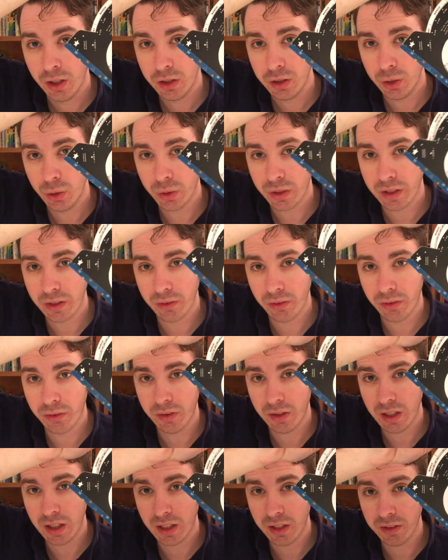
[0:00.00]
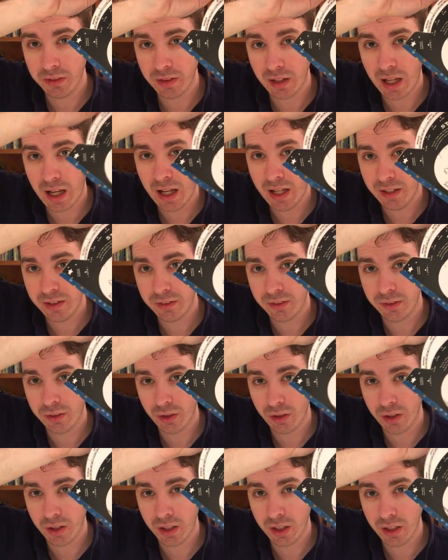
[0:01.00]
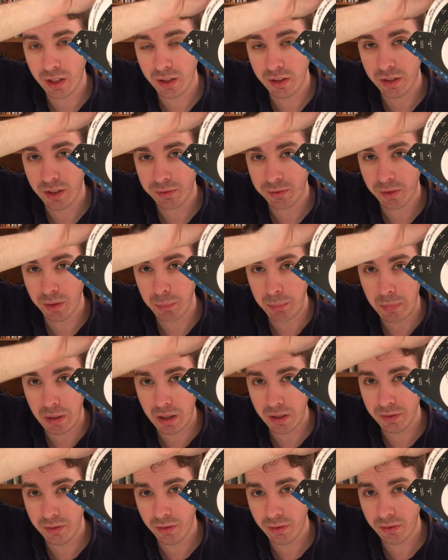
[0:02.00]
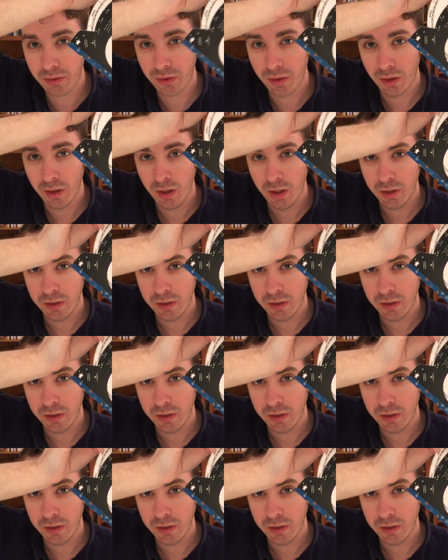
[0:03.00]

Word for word: You can see that during different months,